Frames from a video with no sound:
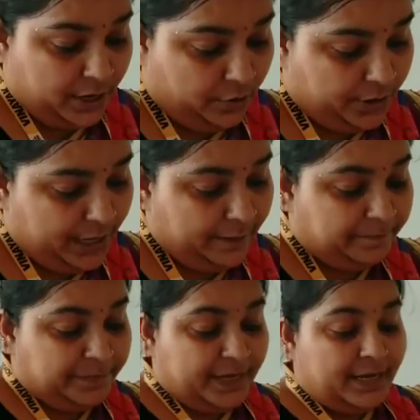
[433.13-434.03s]
Okay,
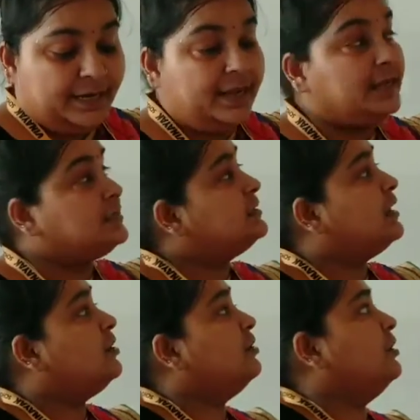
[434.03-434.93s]
next
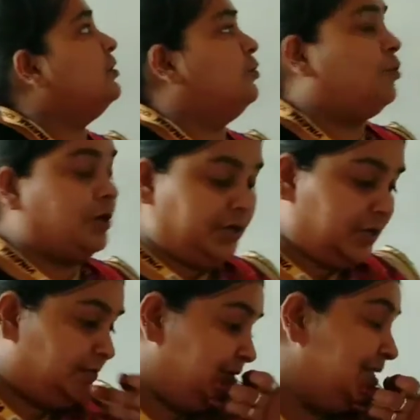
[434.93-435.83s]
now what
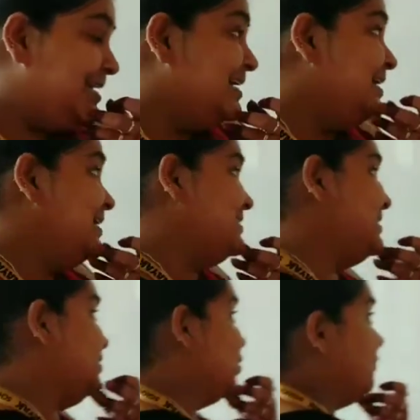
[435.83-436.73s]
comes is
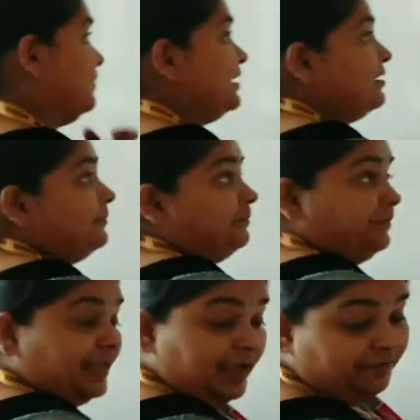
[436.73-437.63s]
the topic
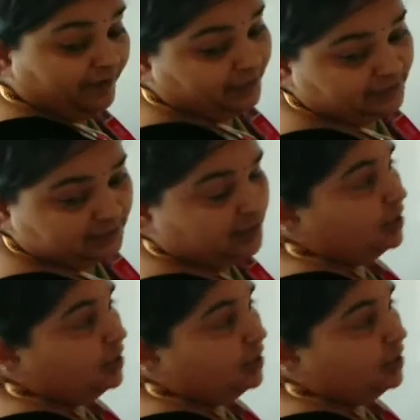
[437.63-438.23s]
effects.